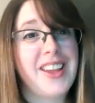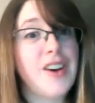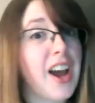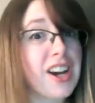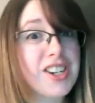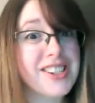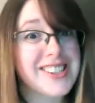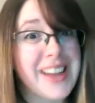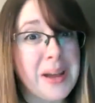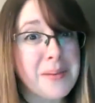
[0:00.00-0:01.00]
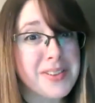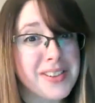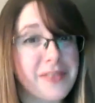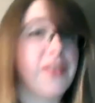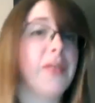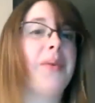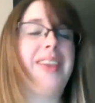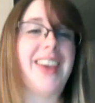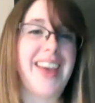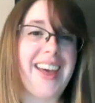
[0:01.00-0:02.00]
Your action steps for the
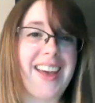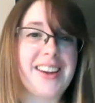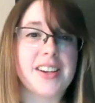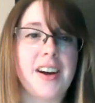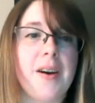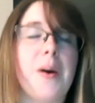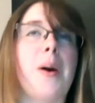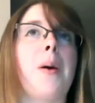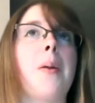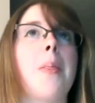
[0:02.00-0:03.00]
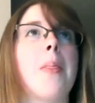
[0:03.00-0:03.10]
week ahead are